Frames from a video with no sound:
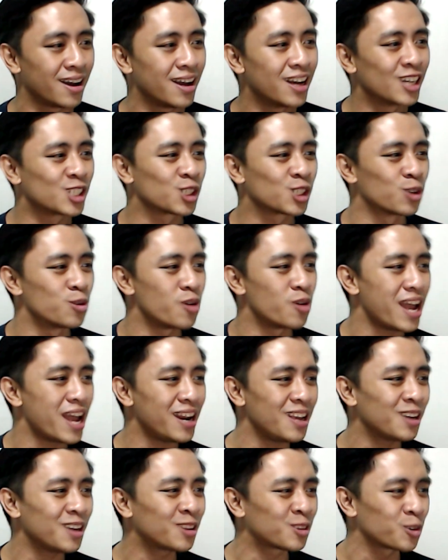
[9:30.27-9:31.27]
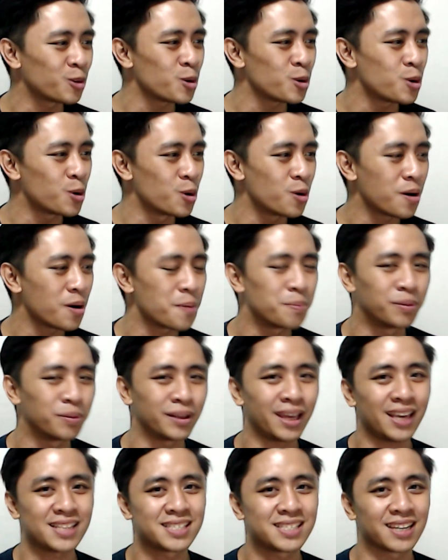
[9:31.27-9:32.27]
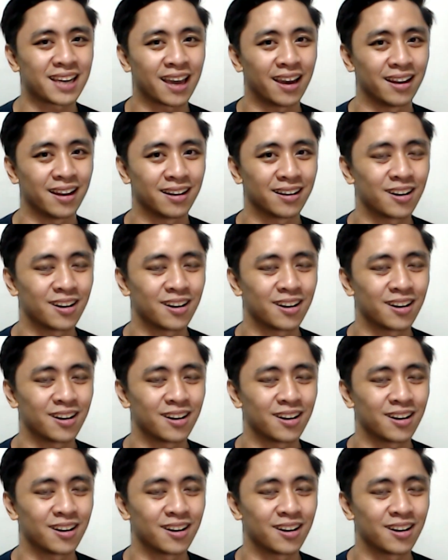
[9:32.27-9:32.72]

shredding through Blaziken,